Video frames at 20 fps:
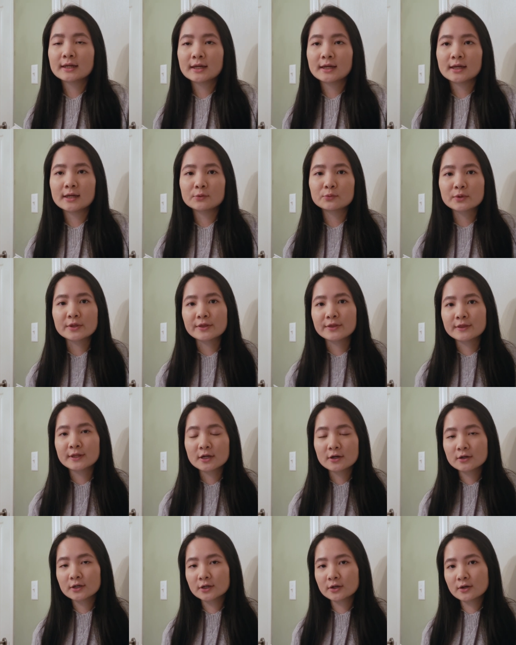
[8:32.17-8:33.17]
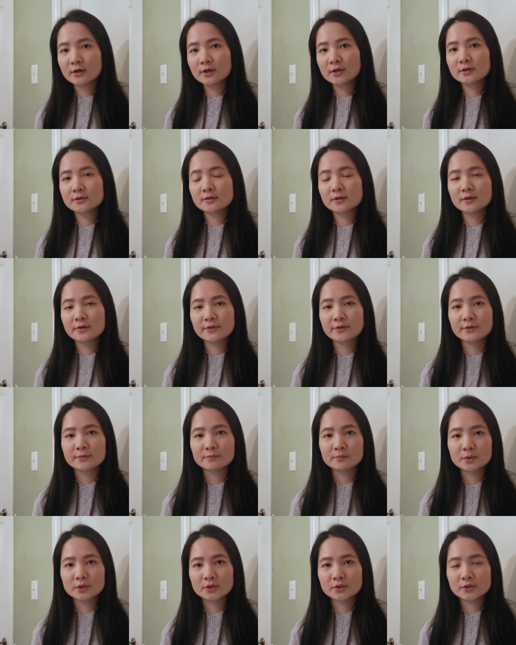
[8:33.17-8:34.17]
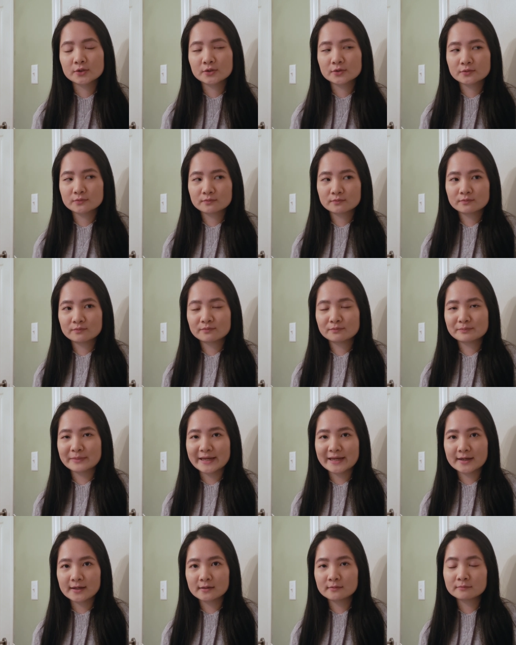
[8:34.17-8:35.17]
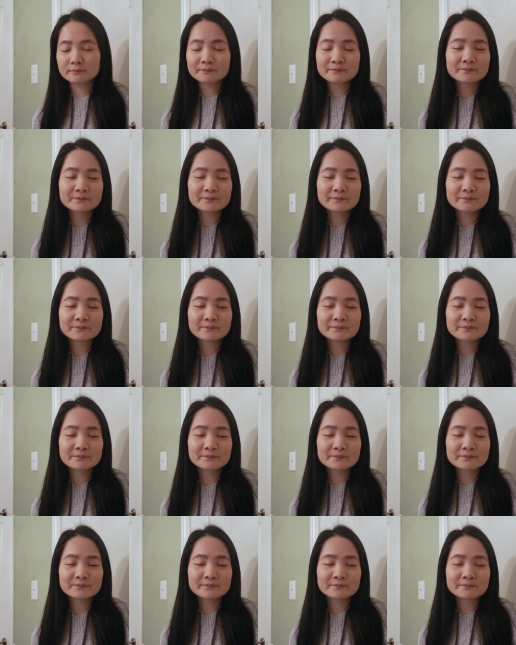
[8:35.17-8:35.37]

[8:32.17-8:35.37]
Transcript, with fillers: And with Tharion, the merman,